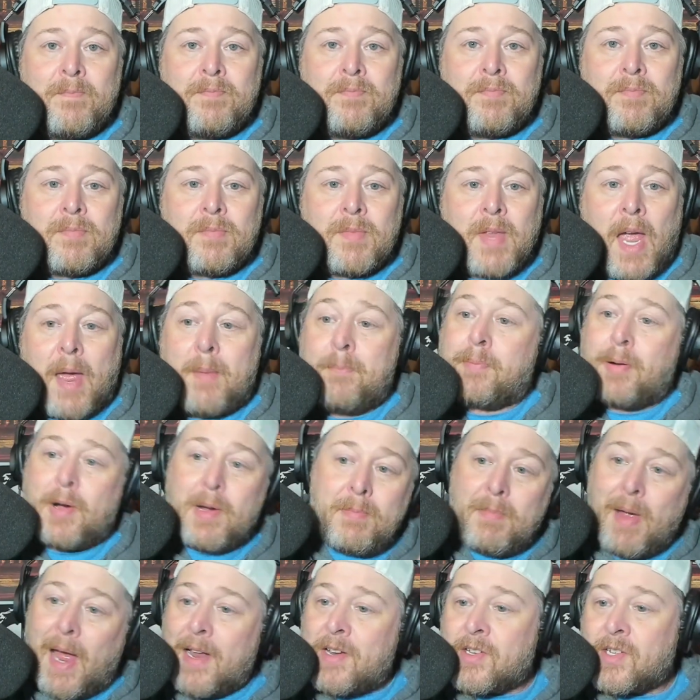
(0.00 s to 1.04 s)
and put
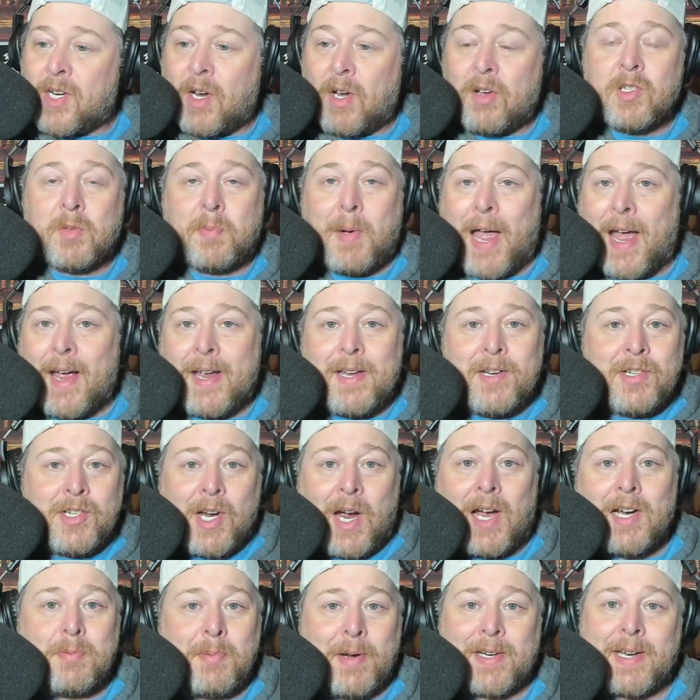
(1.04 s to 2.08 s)
Mac Jones back in
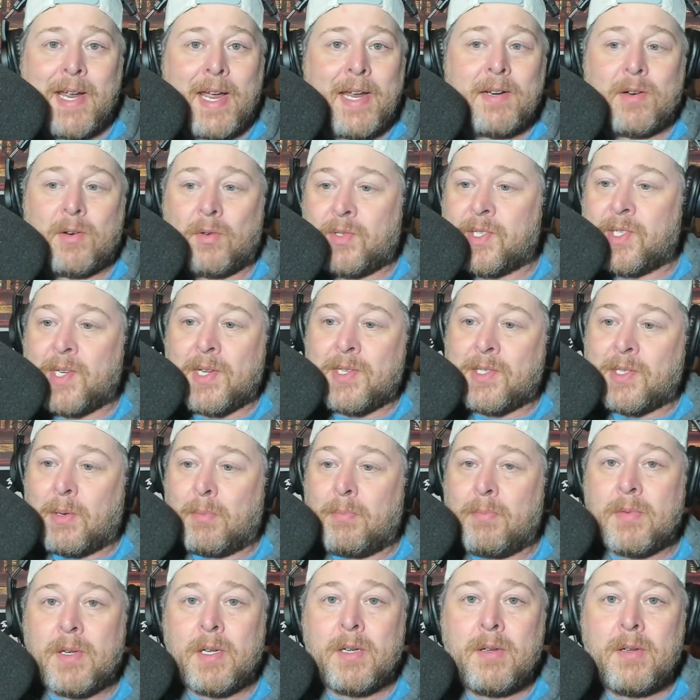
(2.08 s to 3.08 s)
Josh McDaniels' system.